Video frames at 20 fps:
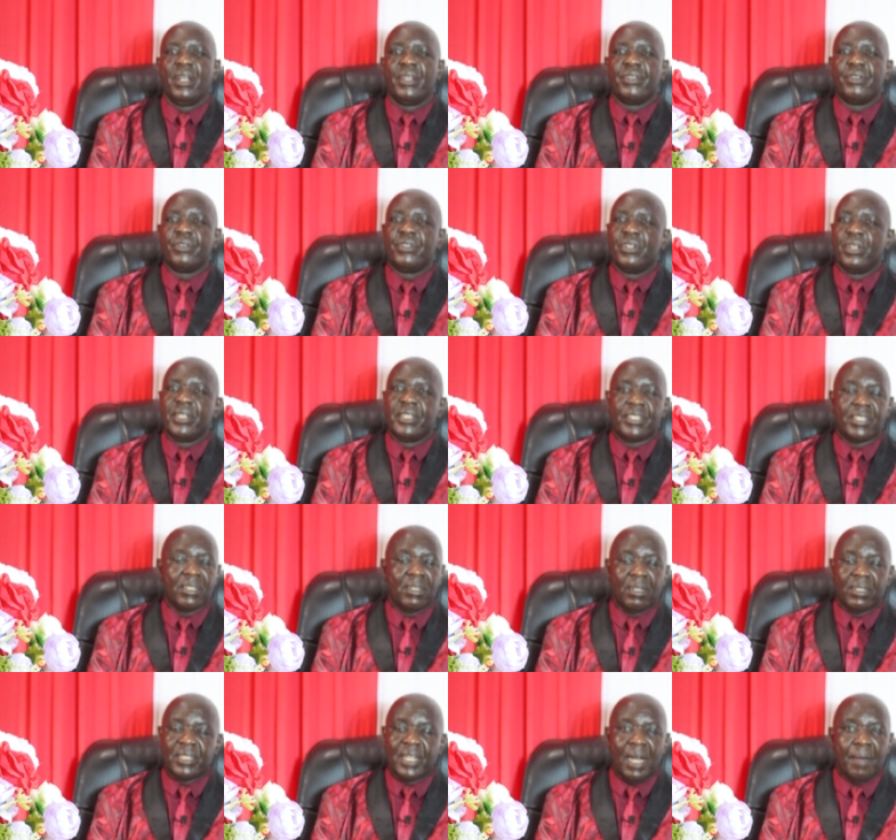It's
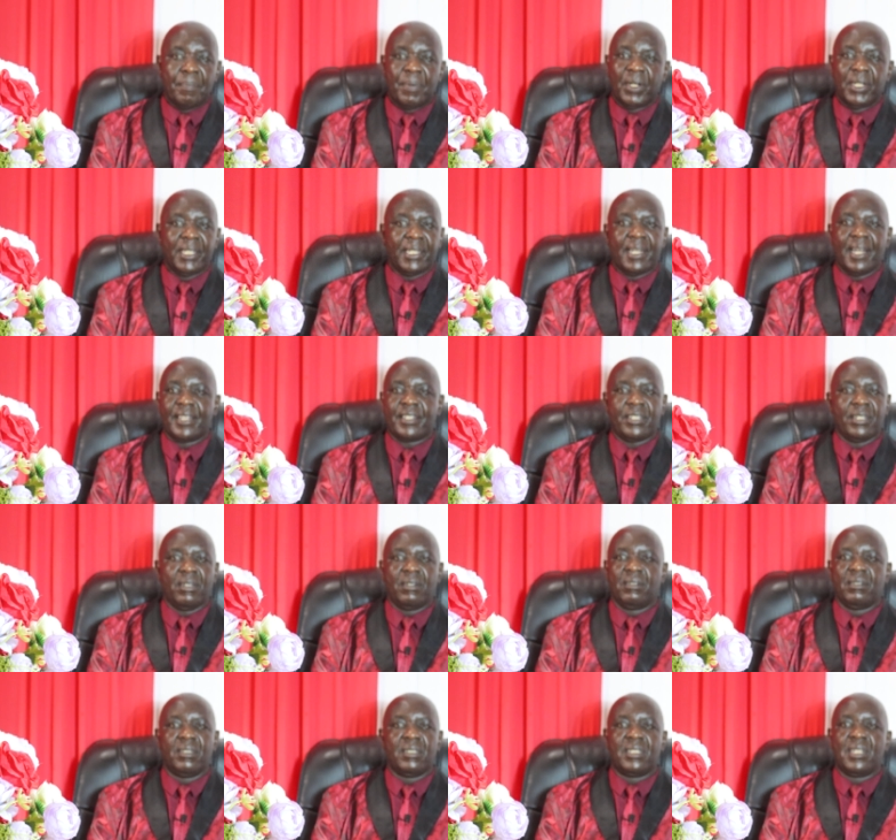not diabolic at
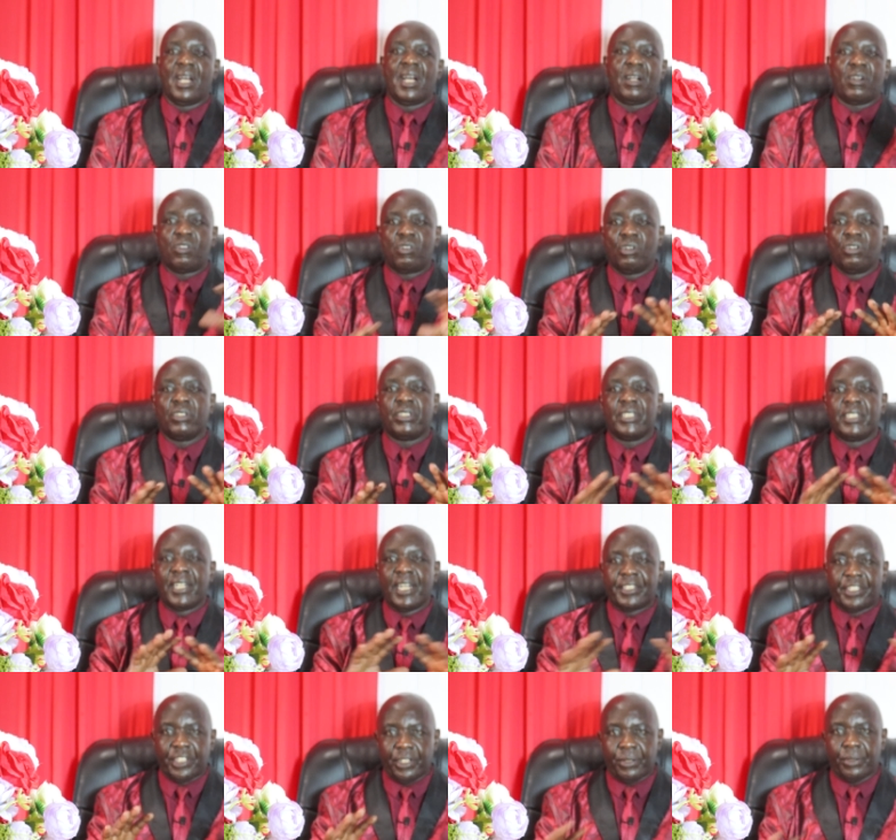all. They are called
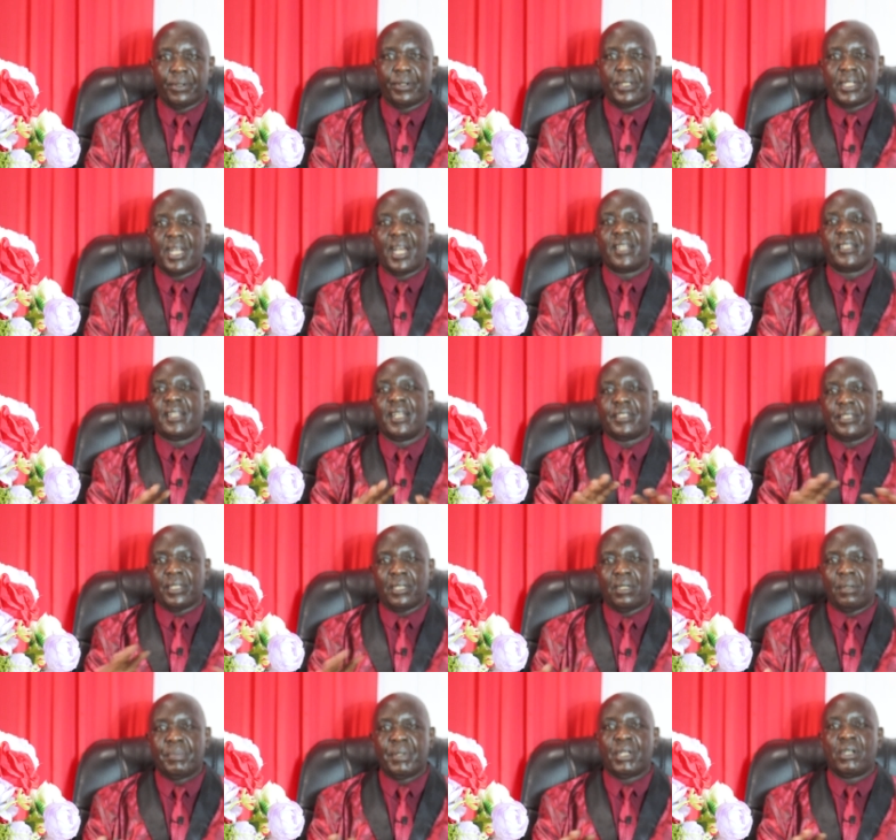natural. They are
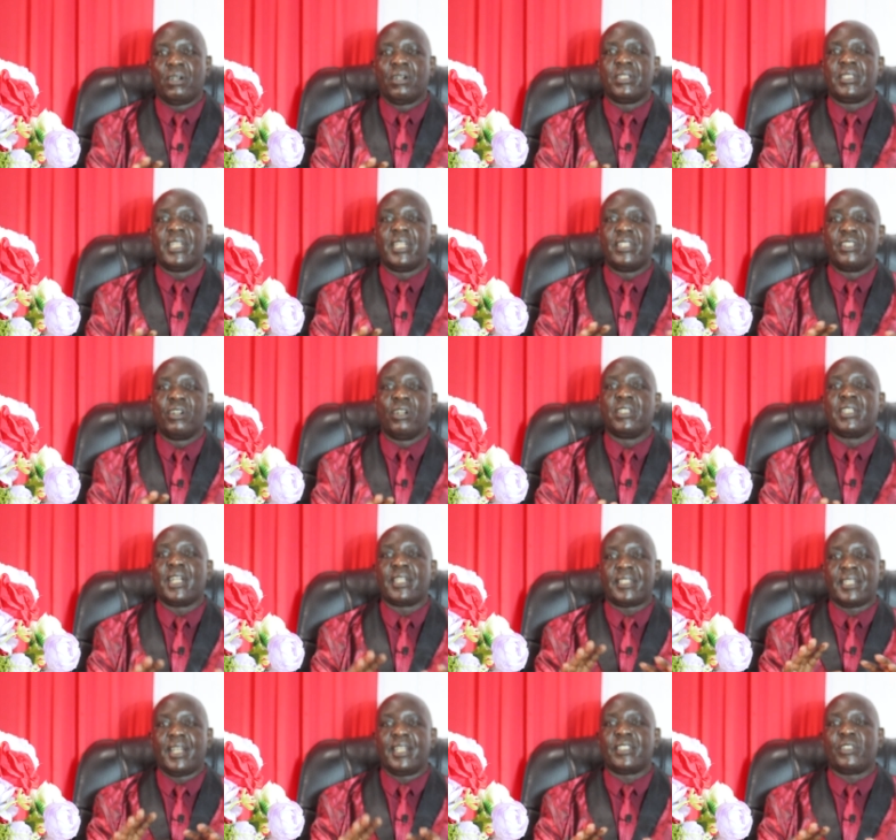natural because they don't
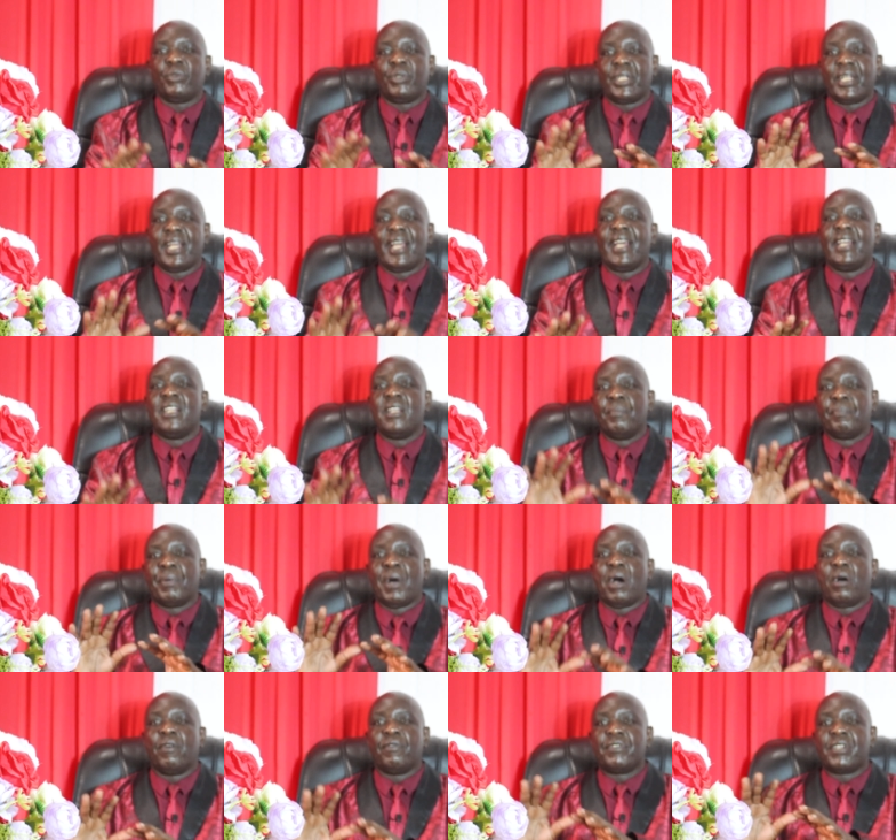attach with any
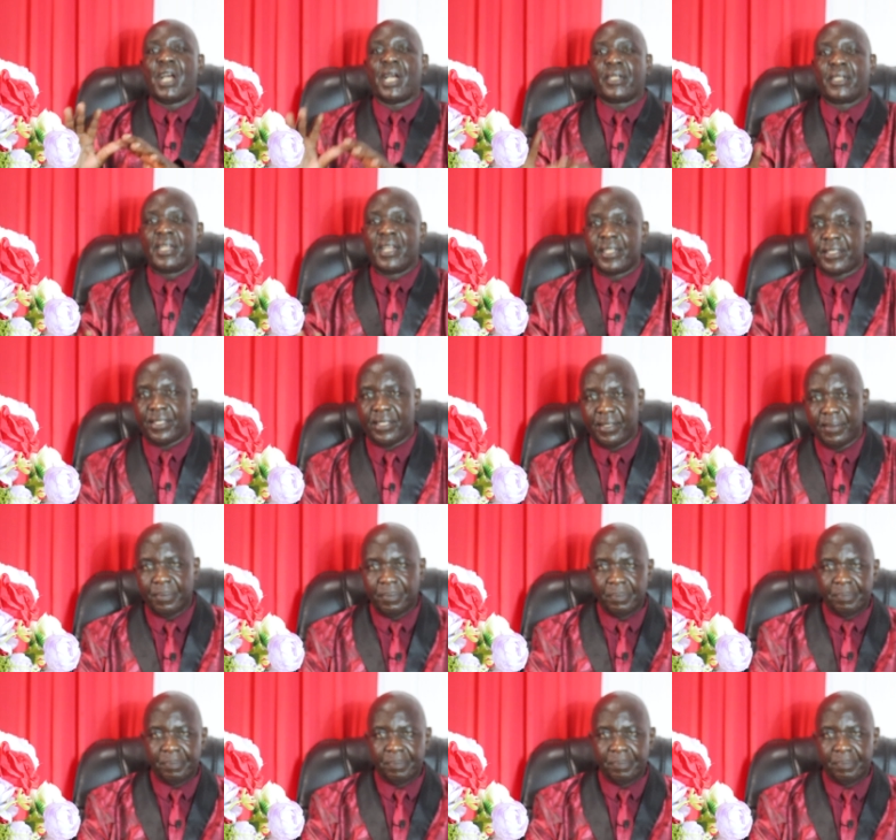power of darkness.